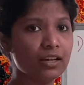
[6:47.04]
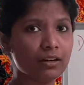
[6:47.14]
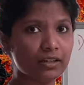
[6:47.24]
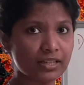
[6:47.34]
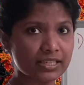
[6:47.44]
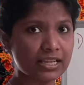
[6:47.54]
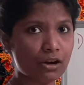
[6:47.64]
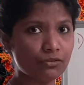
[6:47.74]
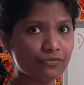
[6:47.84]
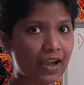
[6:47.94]

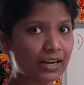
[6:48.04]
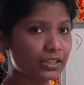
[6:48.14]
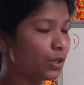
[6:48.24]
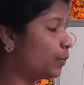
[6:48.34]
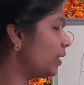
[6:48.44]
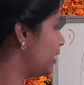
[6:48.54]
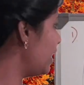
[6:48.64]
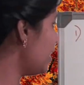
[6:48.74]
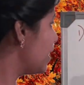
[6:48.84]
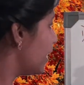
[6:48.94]
discount factor with
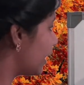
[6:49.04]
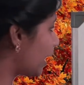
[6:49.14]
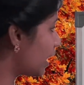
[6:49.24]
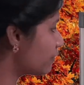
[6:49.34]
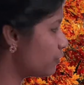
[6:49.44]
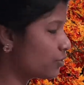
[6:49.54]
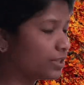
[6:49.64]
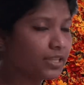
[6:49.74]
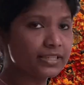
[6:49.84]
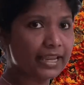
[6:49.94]
the cash flows
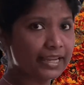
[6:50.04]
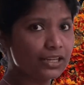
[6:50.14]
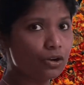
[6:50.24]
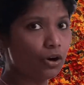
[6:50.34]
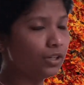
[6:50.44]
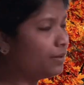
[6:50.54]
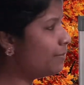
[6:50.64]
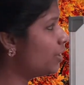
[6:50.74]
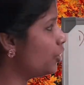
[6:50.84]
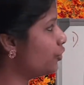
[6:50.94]
in the second column.
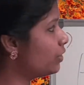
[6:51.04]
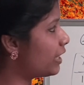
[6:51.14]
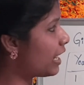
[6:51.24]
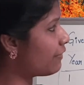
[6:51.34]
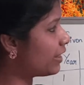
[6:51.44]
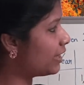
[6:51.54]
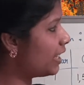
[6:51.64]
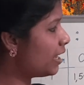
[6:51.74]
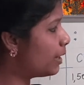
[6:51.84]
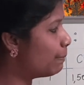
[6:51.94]
You will arrive at
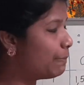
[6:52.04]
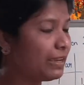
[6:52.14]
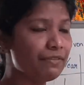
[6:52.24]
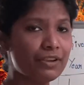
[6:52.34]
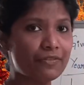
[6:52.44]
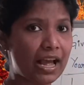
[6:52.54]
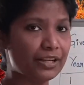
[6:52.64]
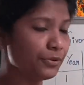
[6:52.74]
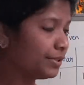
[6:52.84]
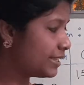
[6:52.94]
the PV
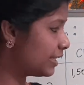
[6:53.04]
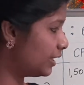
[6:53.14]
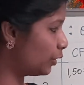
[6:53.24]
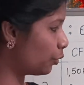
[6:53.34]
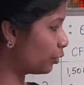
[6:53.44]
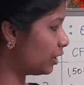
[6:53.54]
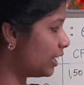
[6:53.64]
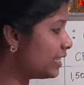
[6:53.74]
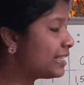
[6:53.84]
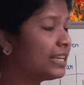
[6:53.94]
values. The total
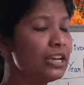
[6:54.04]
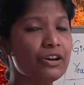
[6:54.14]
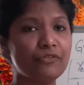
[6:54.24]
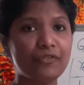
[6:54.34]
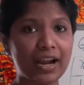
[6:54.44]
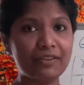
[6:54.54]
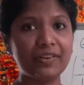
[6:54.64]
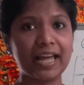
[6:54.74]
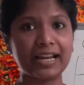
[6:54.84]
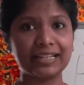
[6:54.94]
is
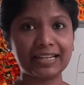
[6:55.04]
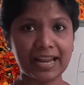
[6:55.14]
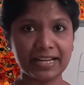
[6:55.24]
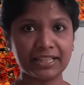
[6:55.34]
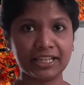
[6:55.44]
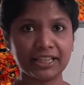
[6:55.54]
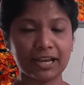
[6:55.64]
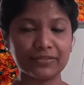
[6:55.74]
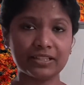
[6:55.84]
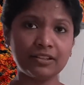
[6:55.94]

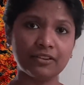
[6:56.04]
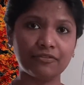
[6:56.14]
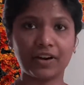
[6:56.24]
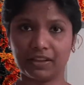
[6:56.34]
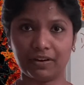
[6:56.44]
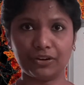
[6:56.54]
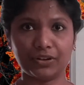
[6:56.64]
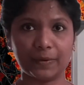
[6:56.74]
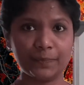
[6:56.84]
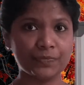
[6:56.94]

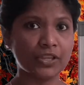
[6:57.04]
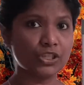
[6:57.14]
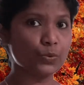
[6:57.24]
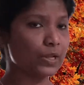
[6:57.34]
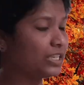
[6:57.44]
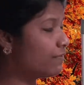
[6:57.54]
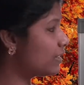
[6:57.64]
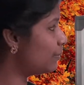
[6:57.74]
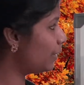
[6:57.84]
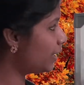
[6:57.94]
5,93,500. So once you have
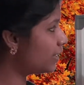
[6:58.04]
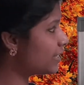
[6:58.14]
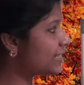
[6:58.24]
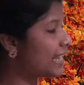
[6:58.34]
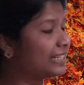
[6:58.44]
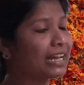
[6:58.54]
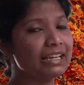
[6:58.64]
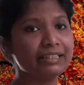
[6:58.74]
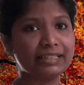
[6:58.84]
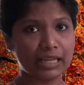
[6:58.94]
completed this
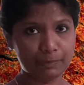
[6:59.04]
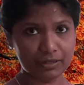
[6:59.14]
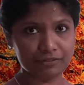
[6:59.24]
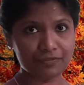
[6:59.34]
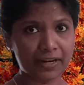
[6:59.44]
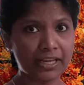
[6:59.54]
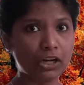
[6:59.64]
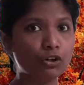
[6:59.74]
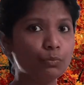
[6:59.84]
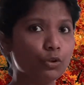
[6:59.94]
entire table,
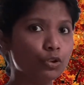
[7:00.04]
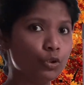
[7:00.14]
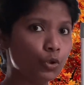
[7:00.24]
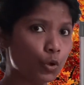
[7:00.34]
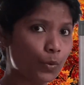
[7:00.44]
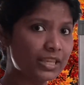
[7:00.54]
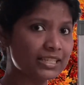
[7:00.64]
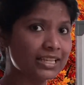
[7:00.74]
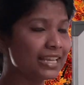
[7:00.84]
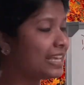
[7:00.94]
finding out both
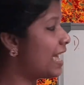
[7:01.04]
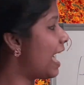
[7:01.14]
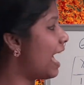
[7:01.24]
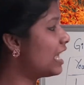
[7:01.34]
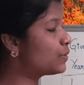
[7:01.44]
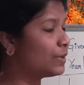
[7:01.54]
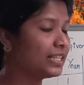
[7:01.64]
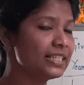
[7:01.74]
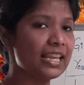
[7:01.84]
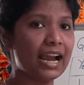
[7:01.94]
lowest as well
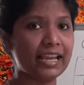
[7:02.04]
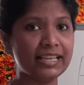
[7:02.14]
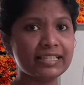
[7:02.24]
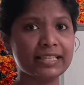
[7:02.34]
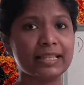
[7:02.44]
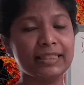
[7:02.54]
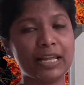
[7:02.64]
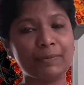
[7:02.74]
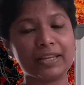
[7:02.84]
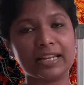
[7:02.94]
as highest,
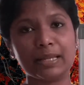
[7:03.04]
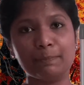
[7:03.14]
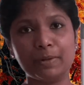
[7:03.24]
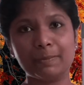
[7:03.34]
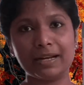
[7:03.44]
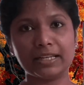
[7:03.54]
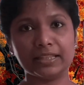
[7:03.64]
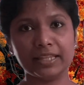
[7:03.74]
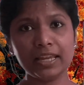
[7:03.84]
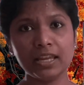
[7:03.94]
then we can implement
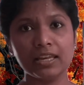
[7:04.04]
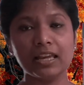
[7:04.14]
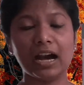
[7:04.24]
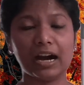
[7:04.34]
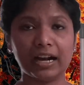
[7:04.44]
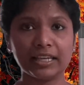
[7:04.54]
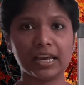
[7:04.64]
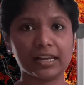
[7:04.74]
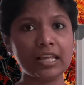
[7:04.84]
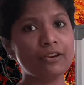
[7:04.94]
in the
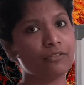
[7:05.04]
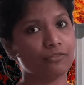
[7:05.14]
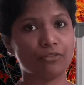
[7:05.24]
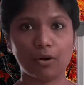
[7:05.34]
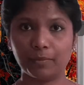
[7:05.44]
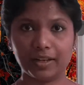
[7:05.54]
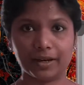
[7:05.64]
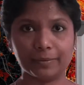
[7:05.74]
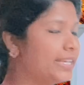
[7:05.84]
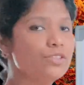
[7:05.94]
IRR
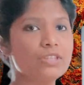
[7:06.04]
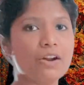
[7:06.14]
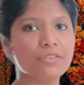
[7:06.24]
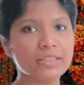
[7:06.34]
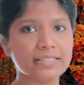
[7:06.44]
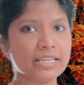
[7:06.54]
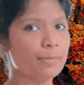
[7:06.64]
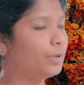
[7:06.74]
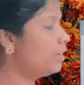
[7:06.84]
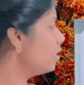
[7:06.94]
formula. So after the
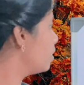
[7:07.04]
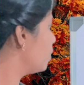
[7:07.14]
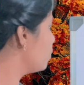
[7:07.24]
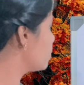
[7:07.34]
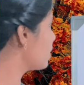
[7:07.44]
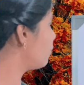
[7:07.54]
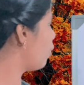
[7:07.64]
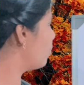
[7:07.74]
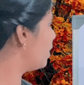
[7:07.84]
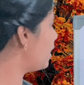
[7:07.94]
table, use the
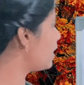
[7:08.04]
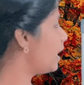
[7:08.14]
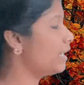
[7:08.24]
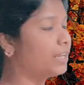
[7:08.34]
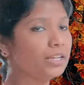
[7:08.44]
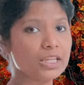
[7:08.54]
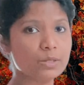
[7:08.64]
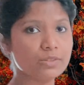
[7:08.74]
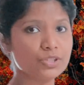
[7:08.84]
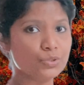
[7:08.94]
formula IRR
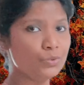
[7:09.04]
equals to